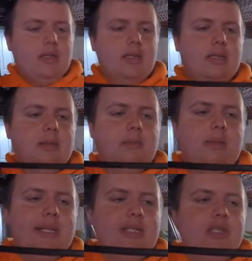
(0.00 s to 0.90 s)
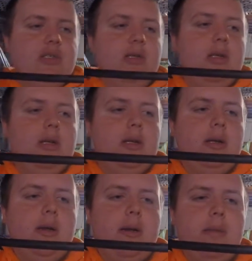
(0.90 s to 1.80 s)
in the picture,
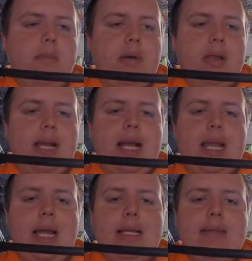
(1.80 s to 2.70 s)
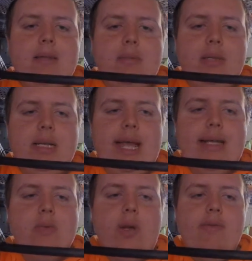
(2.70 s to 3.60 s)
but they got like some
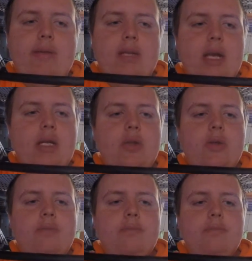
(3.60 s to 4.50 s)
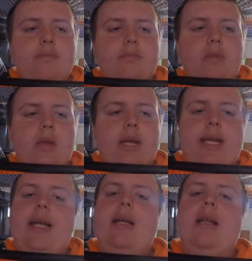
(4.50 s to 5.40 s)
X-Weave design to it, and
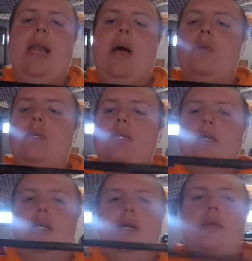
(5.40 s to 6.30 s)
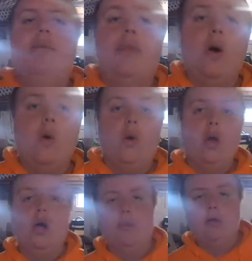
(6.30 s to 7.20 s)
that allows it to hold
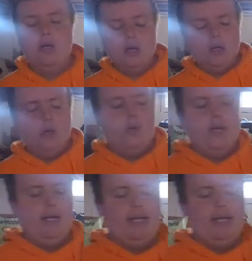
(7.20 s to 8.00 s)
up. What it